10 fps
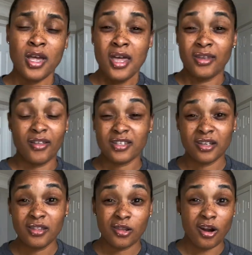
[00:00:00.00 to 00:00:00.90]
Now, that's
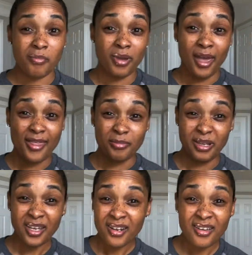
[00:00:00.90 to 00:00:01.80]
going to be at the
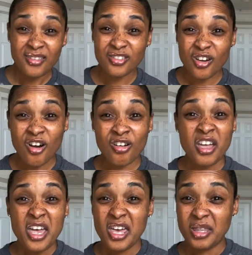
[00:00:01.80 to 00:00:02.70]
beginning of the song,
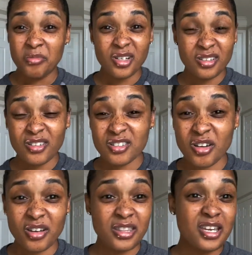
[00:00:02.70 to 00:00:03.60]
in the middle of the song,
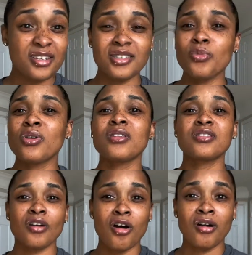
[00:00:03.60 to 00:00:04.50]
at the end, somewhere in the
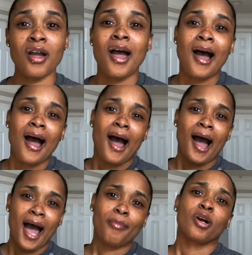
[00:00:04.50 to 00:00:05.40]
song.
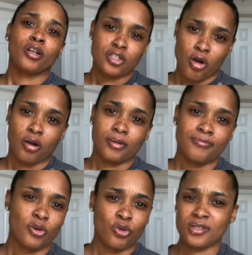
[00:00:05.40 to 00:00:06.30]
I'm going to talk,
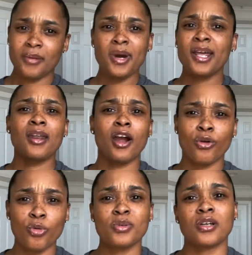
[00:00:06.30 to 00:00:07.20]
or somebody in our
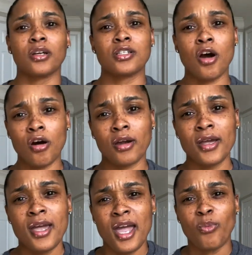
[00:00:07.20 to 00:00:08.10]
group is going to talk,
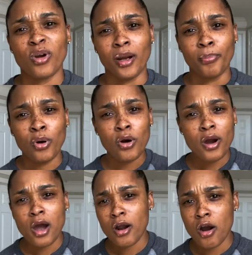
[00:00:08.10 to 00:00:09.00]
and we're going to pour
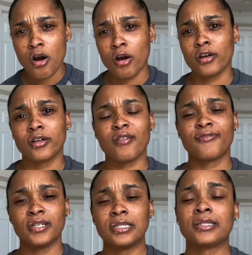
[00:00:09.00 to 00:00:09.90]
out our heart and our
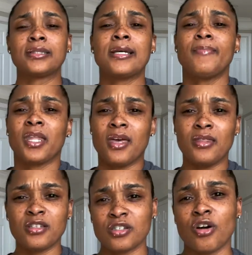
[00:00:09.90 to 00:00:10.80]
feelings in
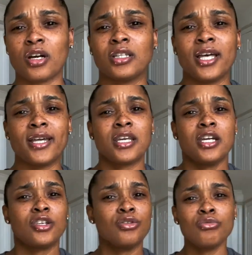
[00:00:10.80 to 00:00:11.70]
this song and let
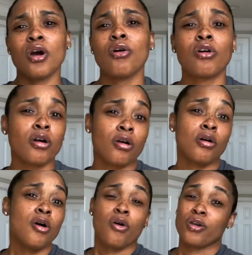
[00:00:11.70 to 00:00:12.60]
you know,
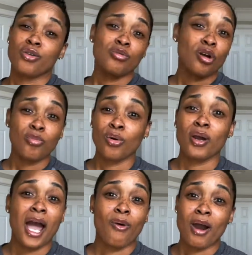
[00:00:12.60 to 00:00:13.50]
girl, or you know, boy,
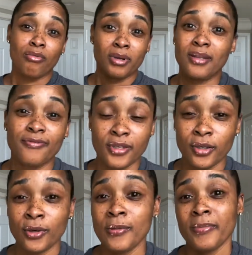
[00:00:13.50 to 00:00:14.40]
how I really
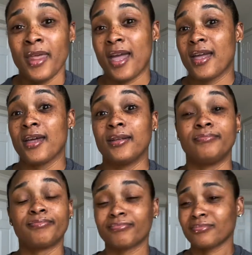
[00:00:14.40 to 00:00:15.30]
feel. And
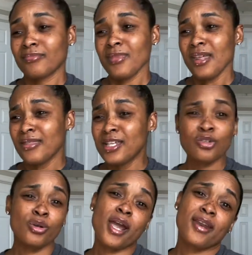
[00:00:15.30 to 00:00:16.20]
this
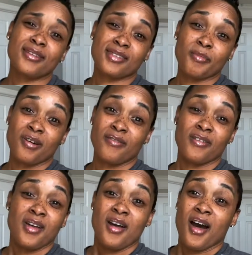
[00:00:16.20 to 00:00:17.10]
created some of
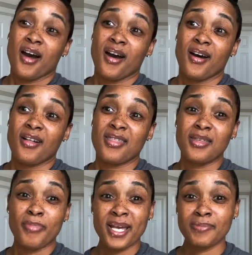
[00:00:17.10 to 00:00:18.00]
the
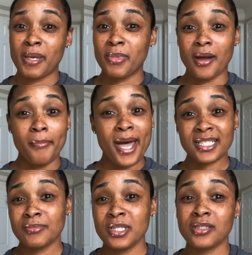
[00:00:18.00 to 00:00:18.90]
best Baby Come Back to
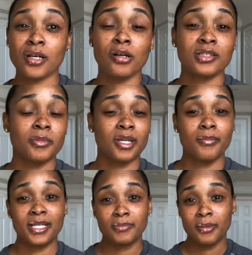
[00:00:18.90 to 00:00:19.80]
Me songs, some of the
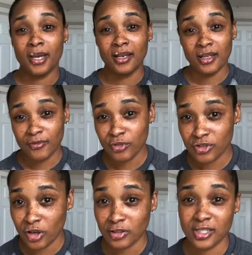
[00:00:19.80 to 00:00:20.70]
best Baby I Love You
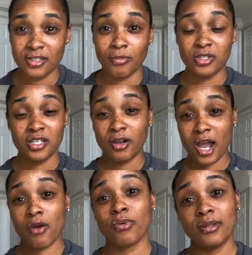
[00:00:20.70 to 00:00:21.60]
songs. So I'm going to tell you how I
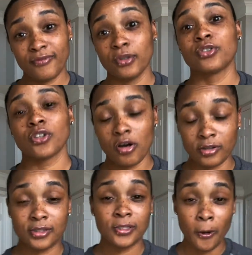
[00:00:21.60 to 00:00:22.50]
really feel songs.
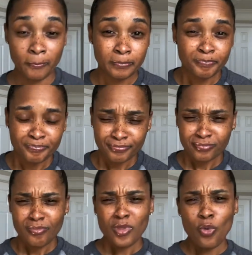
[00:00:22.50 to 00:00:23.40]
So
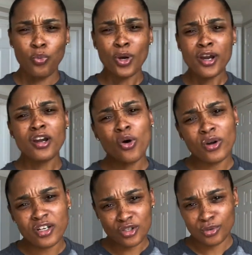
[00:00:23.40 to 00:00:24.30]
we're going to
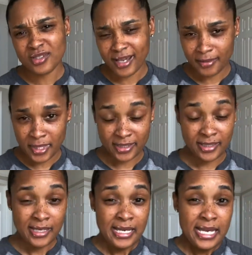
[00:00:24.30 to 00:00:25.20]
do a segment
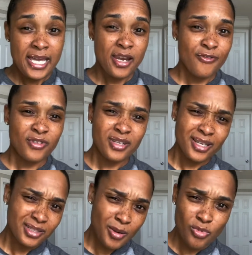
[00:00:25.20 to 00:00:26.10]
here for the next
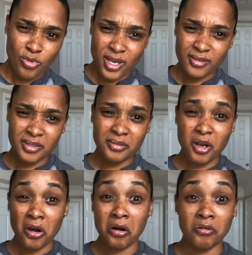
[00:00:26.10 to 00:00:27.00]
couple weeks
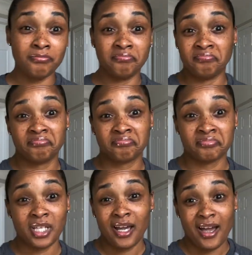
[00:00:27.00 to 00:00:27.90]
called
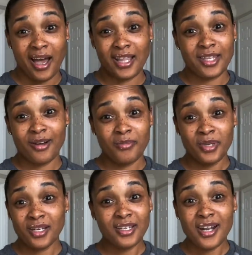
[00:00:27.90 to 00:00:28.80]
I Thought It'd Be a
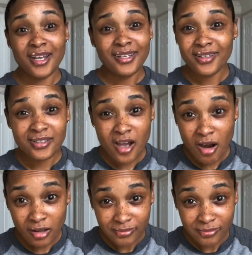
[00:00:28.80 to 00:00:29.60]
Good Idea to Talk.